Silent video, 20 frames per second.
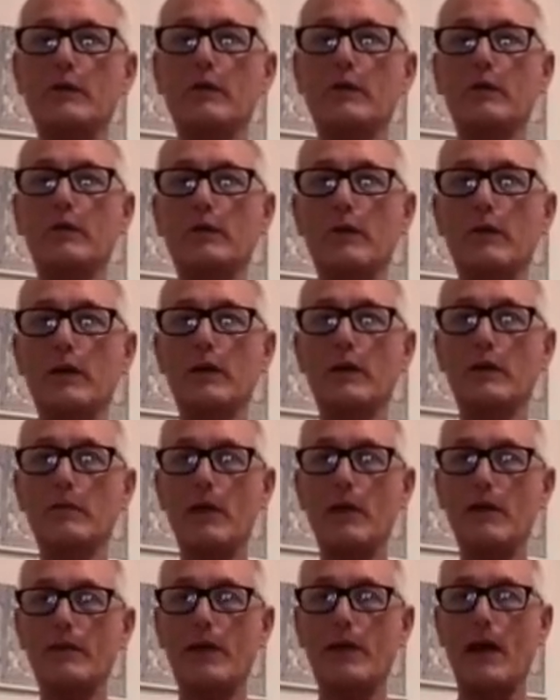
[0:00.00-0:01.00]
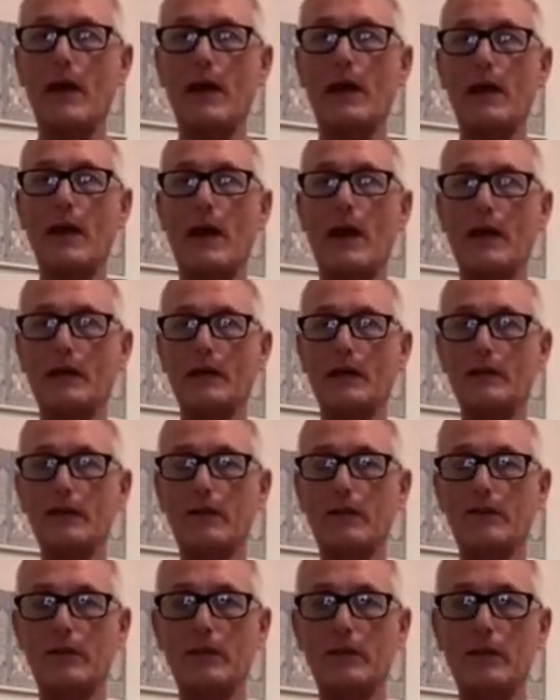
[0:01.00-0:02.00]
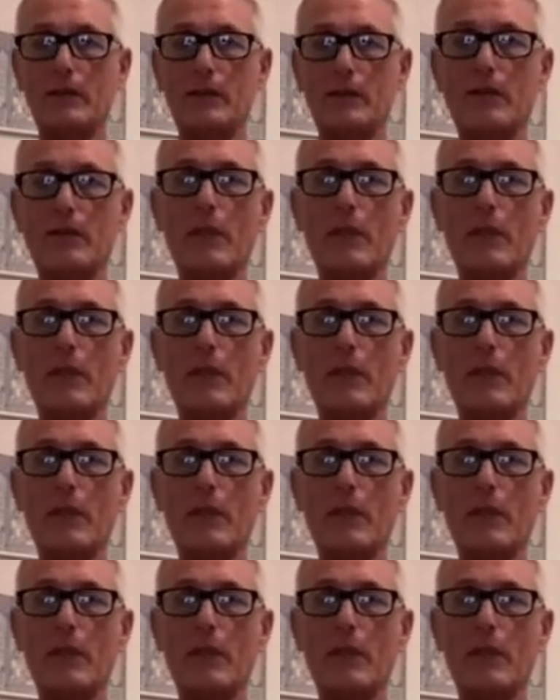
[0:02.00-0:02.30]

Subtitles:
the rhythm of activity.